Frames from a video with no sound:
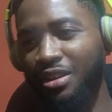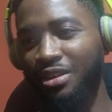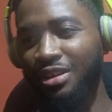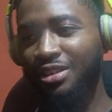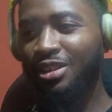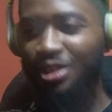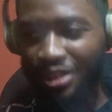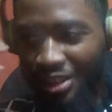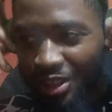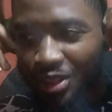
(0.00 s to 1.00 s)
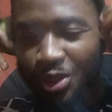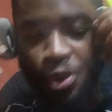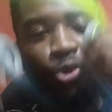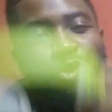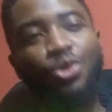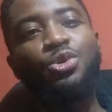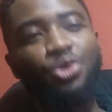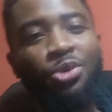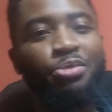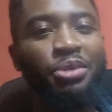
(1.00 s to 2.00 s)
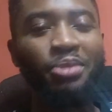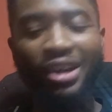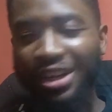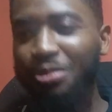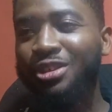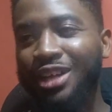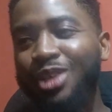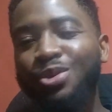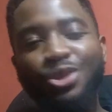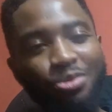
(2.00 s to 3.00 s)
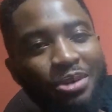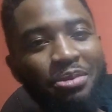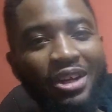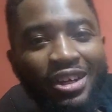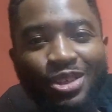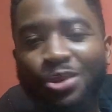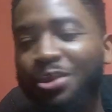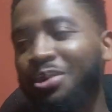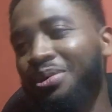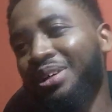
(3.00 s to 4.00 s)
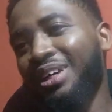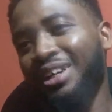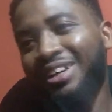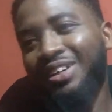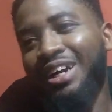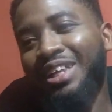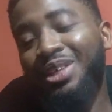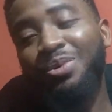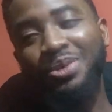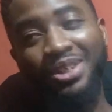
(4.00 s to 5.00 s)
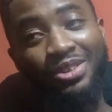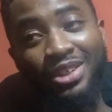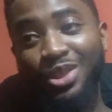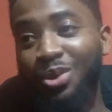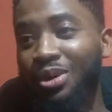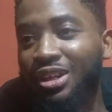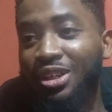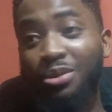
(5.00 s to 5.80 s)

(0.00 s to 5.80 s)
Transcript: Alright. The chorus goes Don't Break My Heart, but the title is Break My Heart. So I think it was a great song.